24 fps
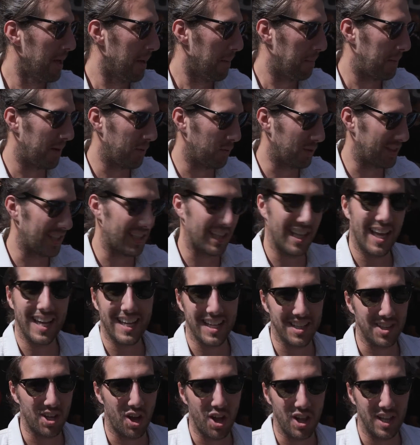But with the
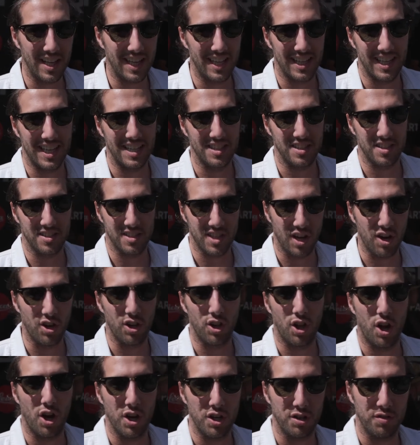Leica Thalia lenses that are
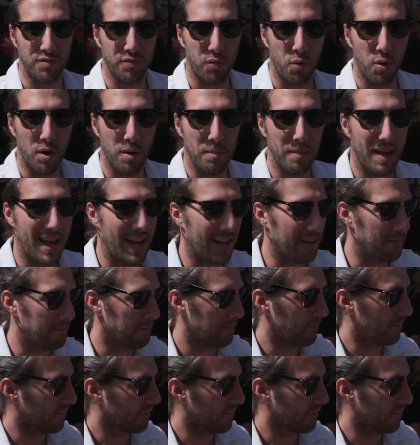large format,